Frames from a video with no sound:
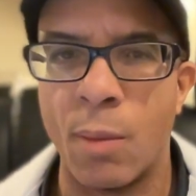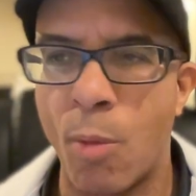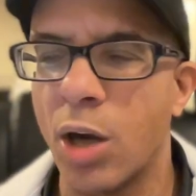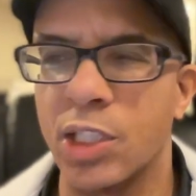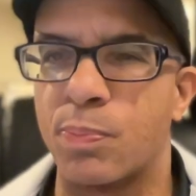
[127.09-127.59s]

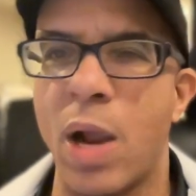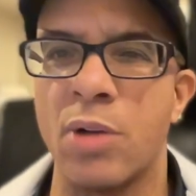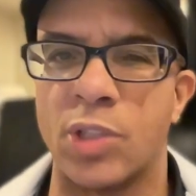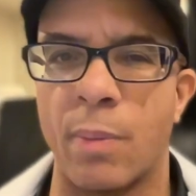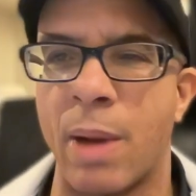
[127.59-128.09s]
Marcus
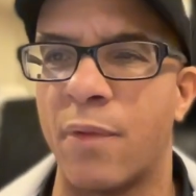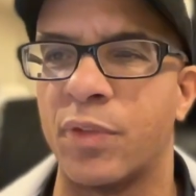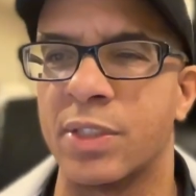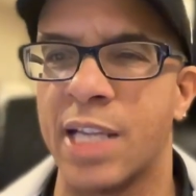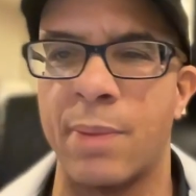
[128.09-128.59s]
Brown talked about,
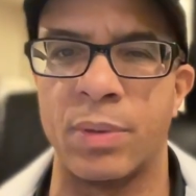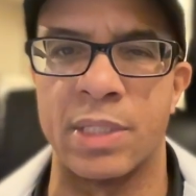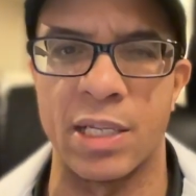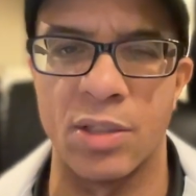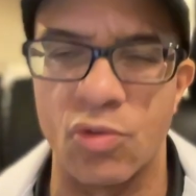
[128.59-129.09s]
for example,
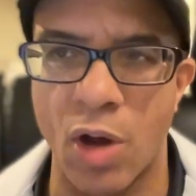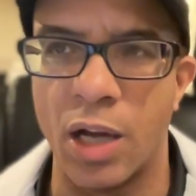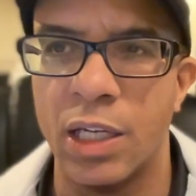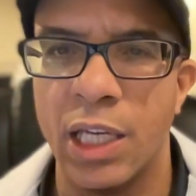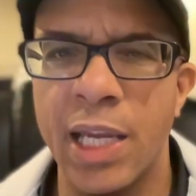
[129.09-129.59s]
Tesla truck.
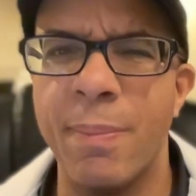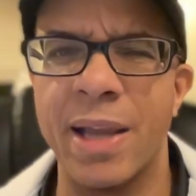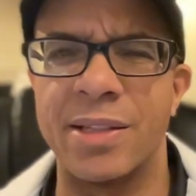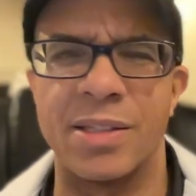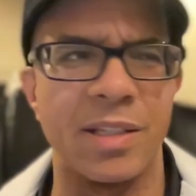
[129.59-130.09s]
He
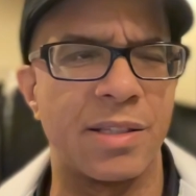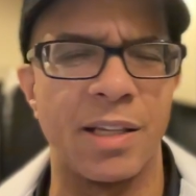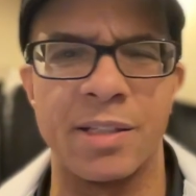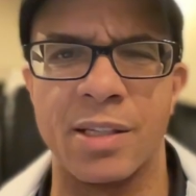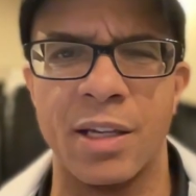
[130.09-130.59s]
makes his
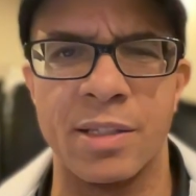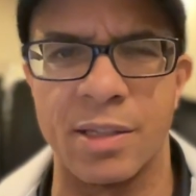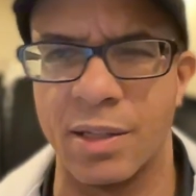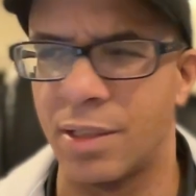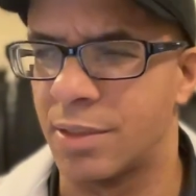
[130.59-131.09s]
his
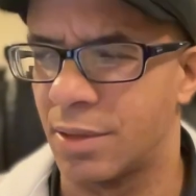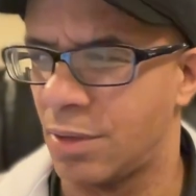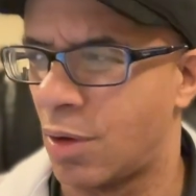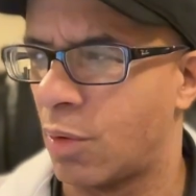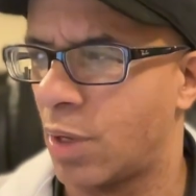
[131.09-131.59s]
his his
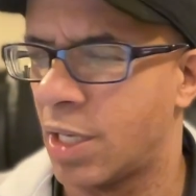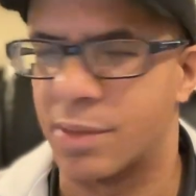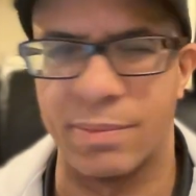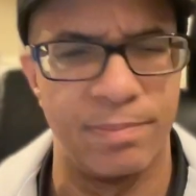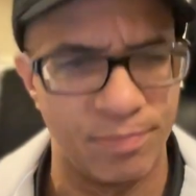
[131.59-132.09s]
you know
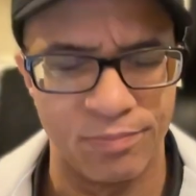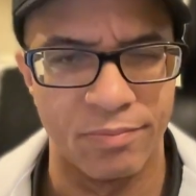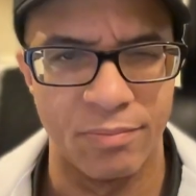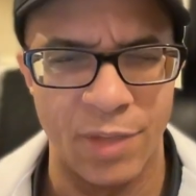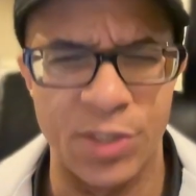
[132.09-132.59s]
his
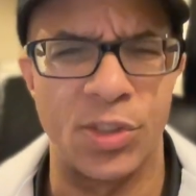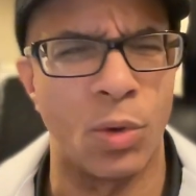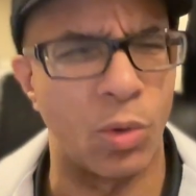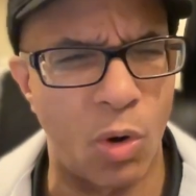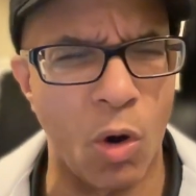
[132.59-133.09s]
his
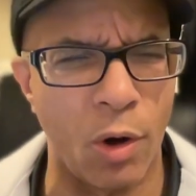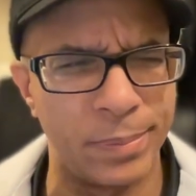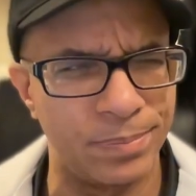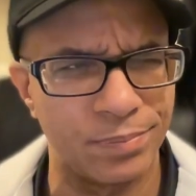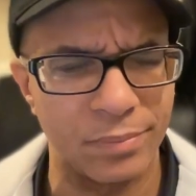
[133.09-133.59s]

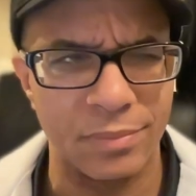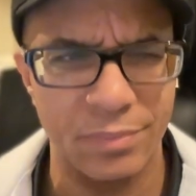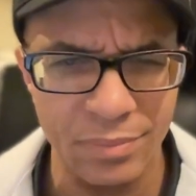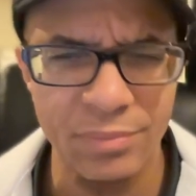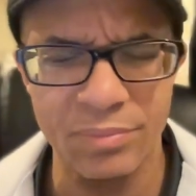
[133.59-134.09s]
so-called
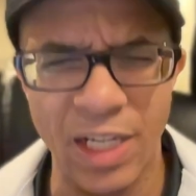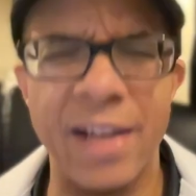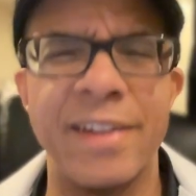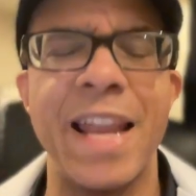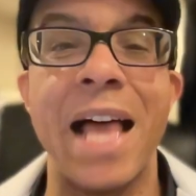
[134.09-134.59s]

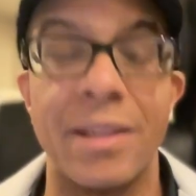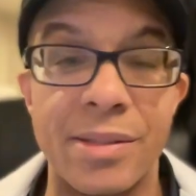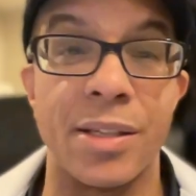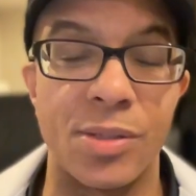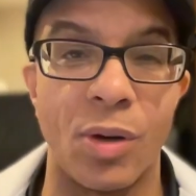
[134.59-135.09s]

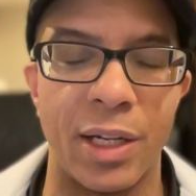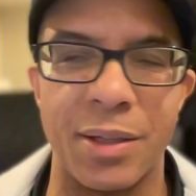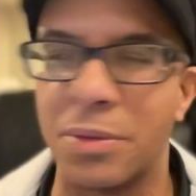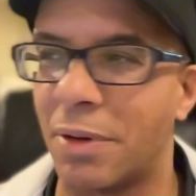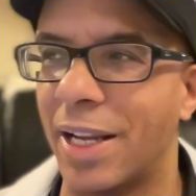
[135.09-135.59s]
analysis on
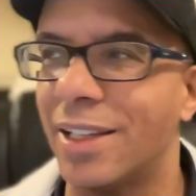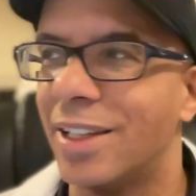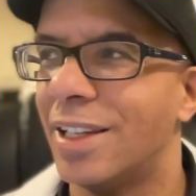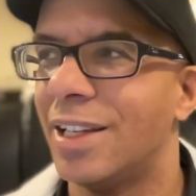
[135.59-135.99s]
it, right?